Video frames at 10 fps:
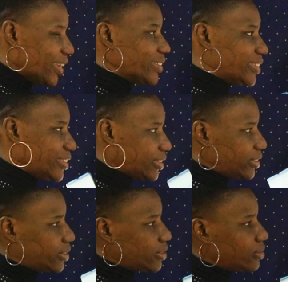
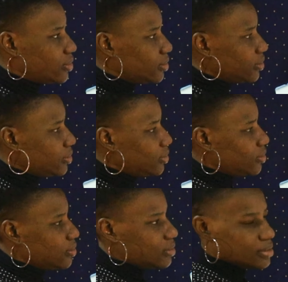S's,
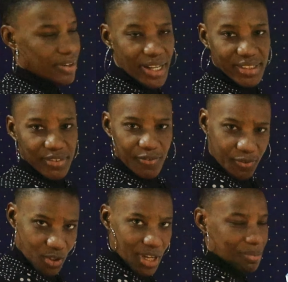right?
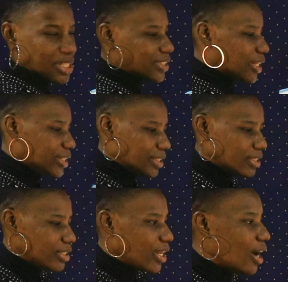Fundamentally.
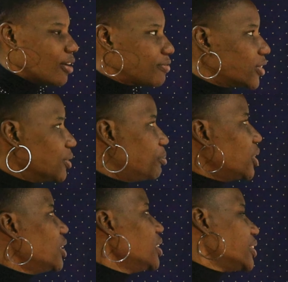Now for the
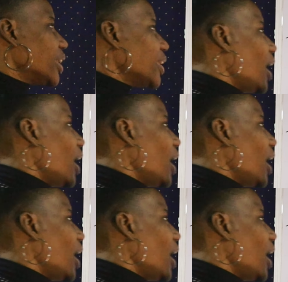B's and